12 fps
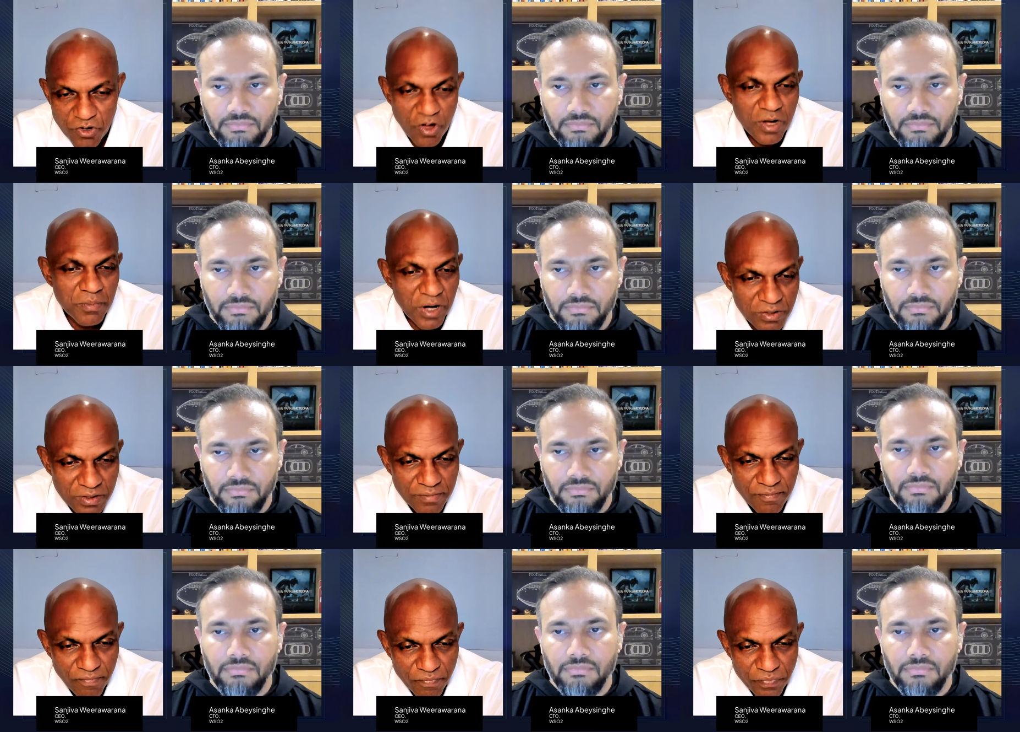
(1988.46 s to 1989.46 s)
Speaker 1: talk about
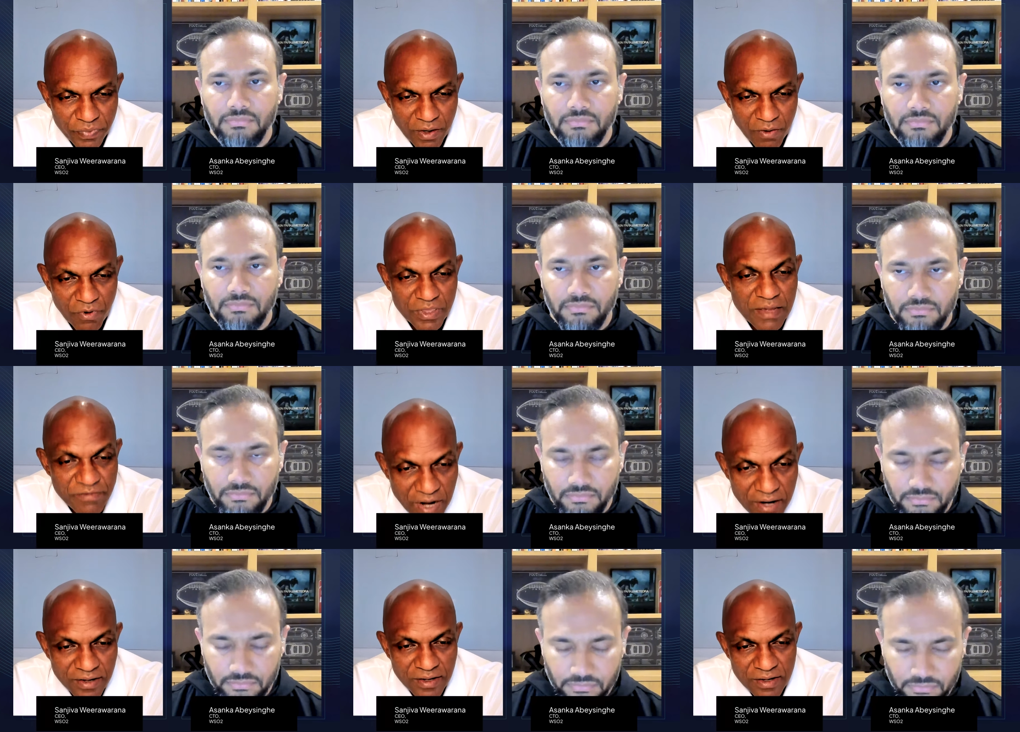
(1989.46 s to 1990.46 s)
what they've
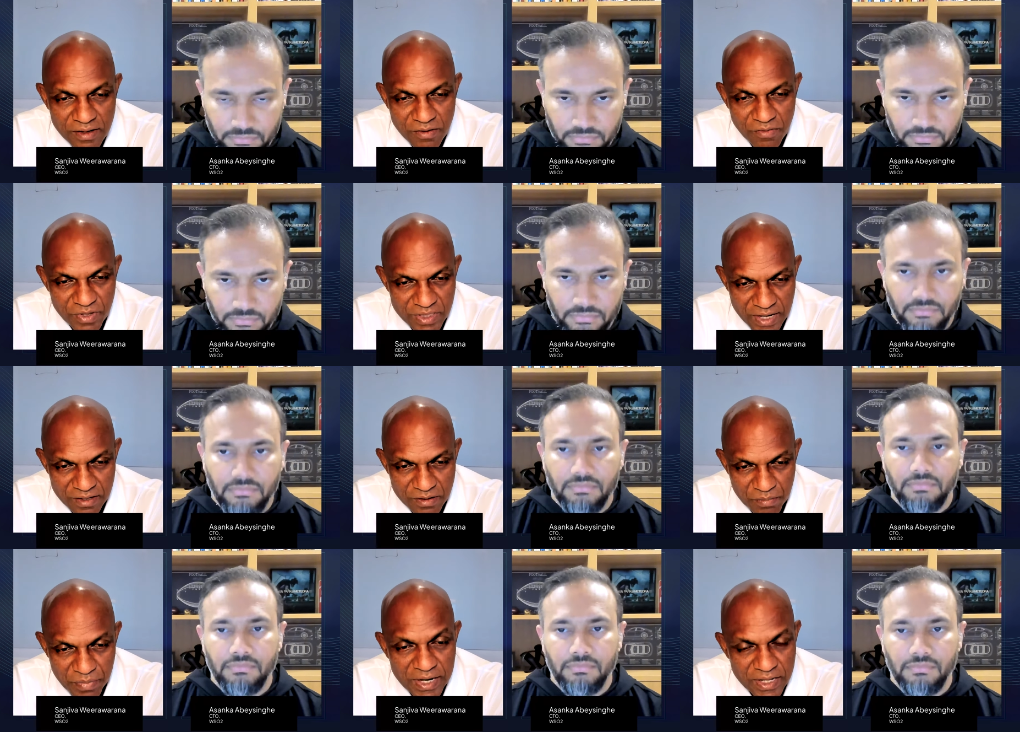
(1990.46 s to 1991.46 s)
done with that
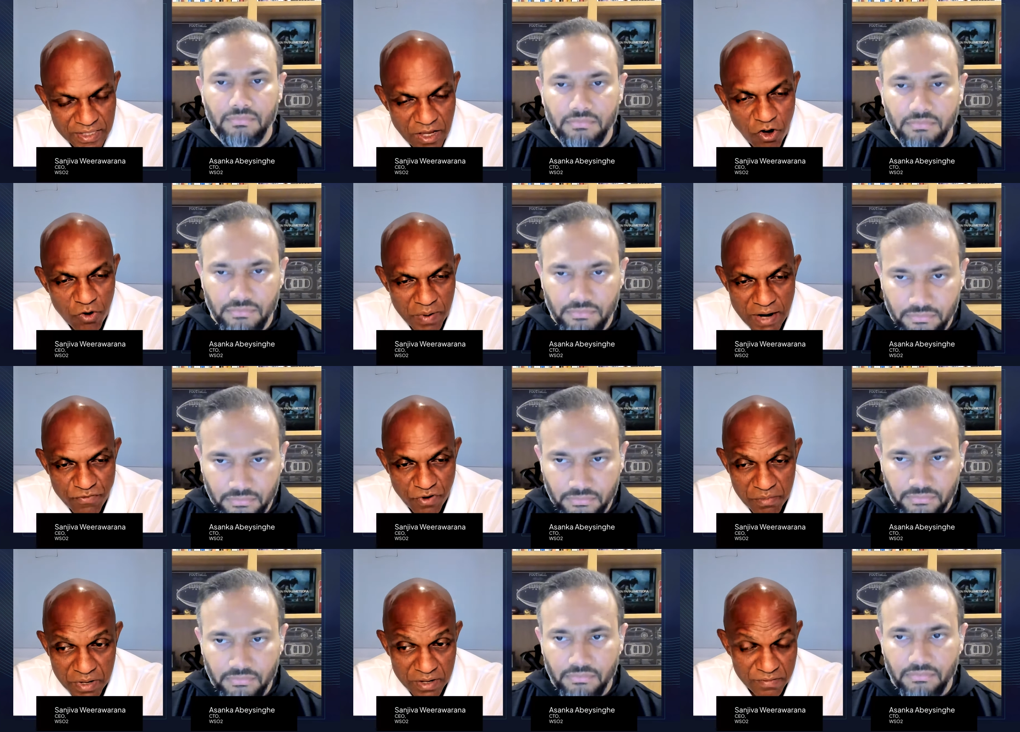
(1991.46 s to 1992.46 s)
building their own
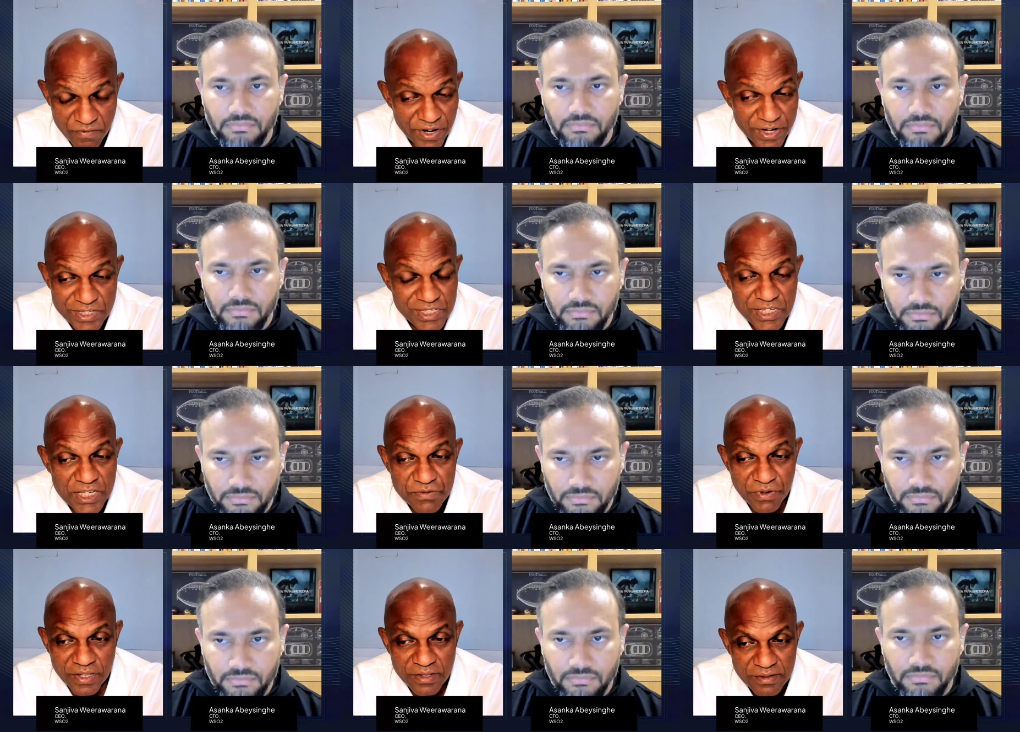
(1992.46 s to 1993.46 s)
platform and very
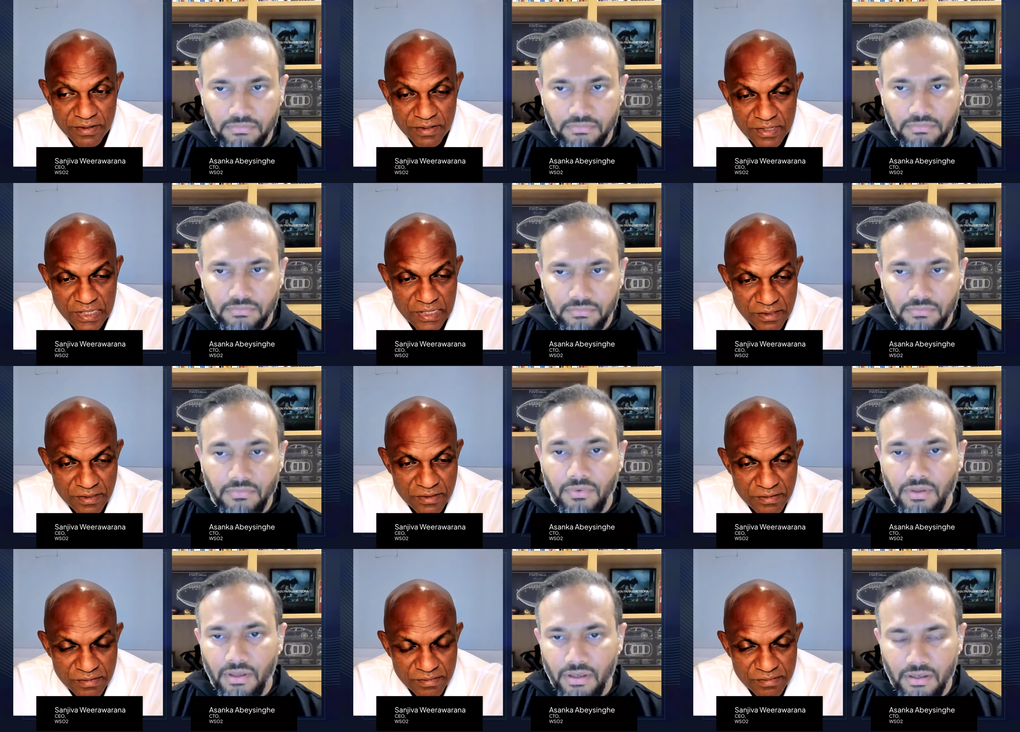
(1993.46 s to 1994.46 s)
successfully
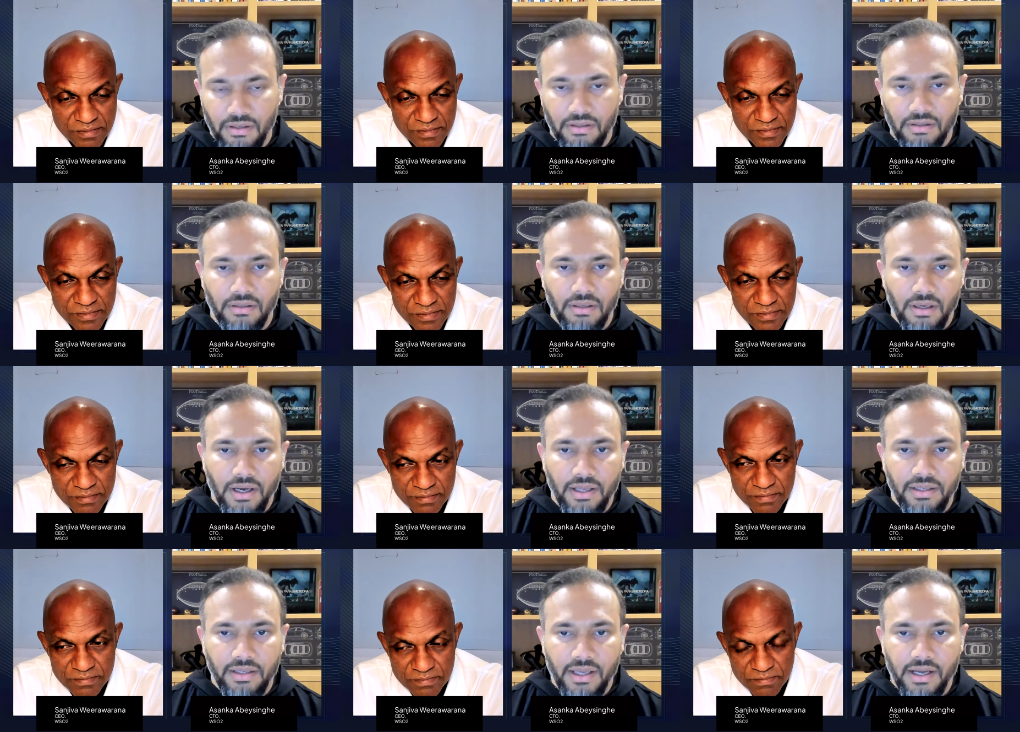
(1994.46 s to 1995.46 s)
Speaker 2: yeah
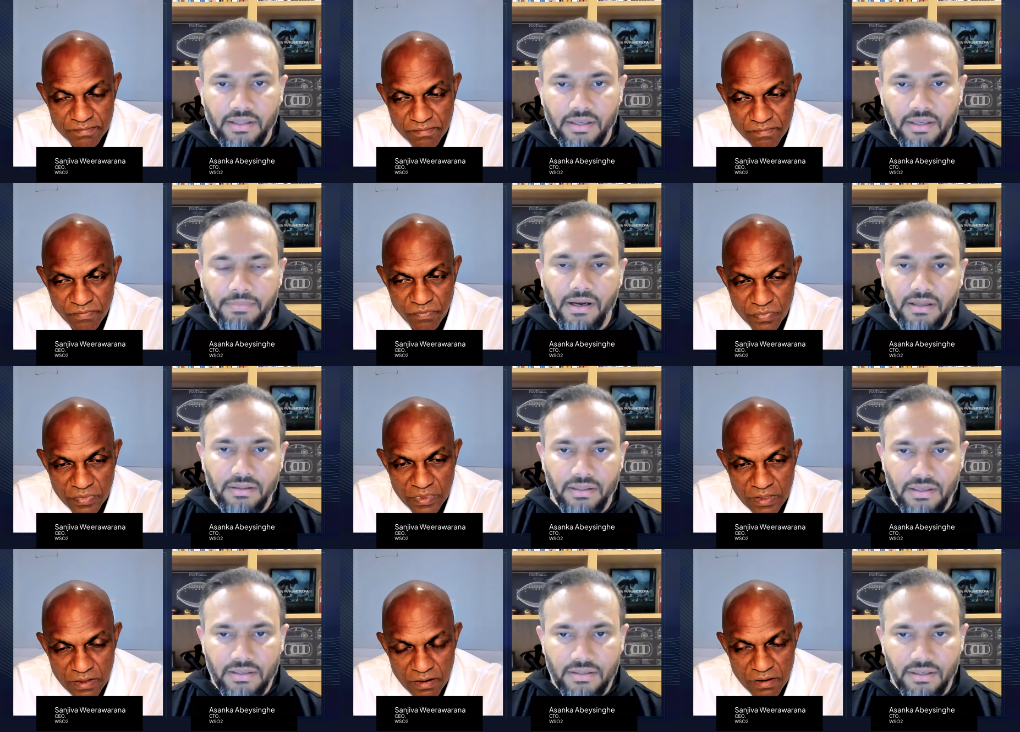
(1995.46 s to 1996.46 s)
I think the other
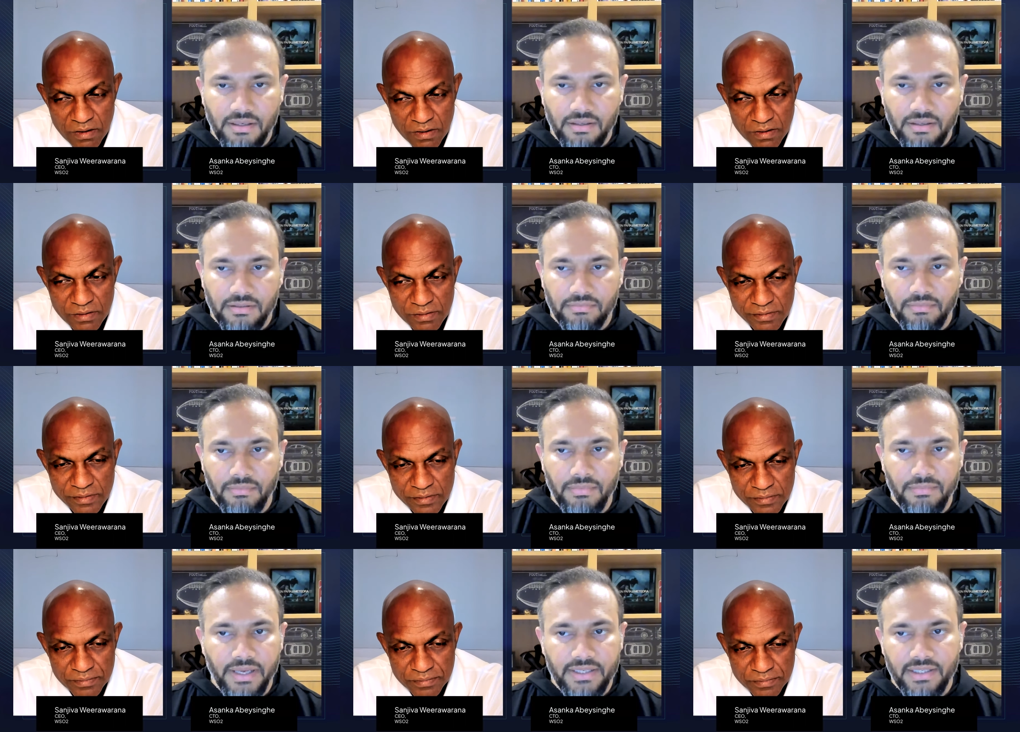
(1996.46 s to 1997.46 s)
part is uh,
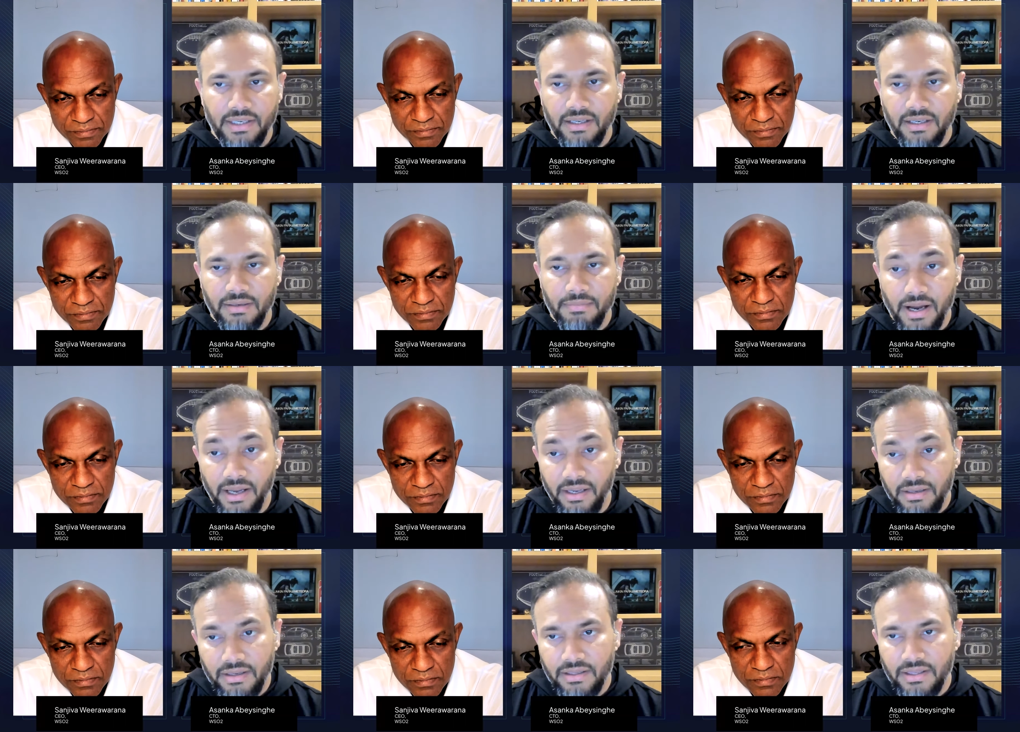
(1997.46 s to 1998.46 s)
basically
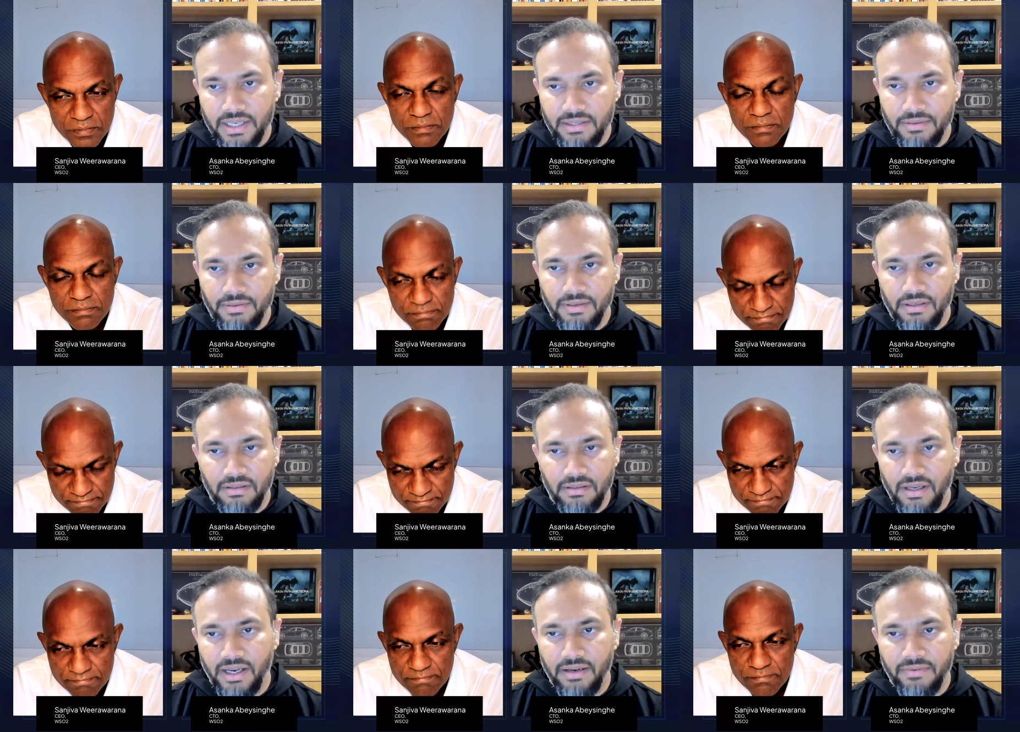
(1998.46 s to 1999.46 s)
buy that
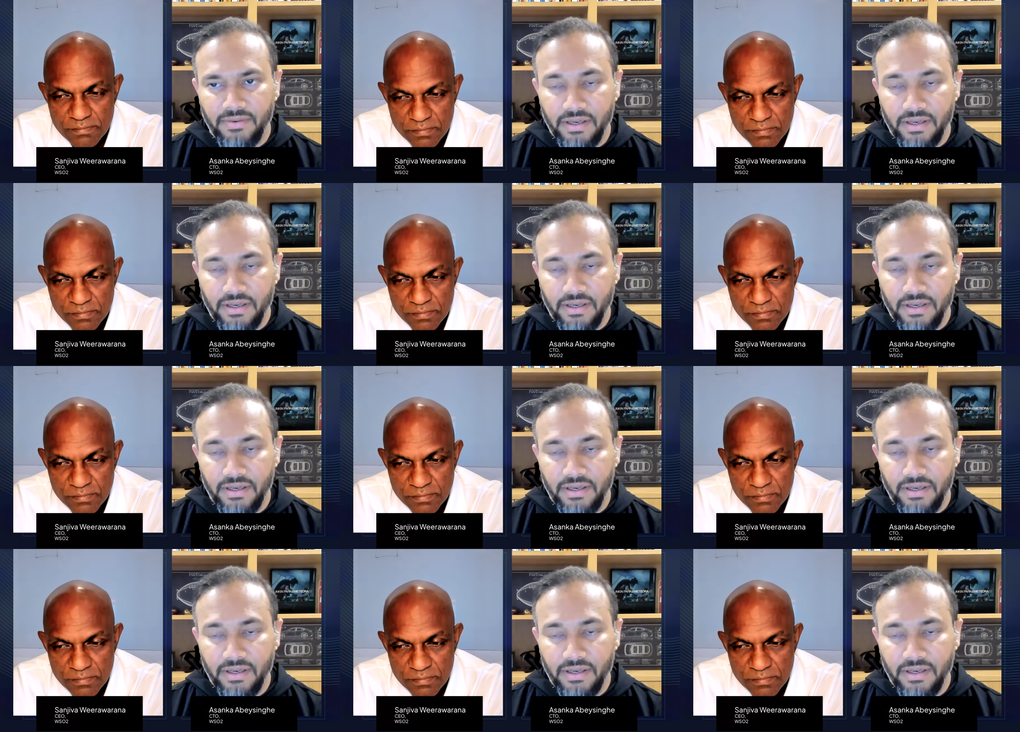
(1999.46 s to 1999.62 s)
uh, kind of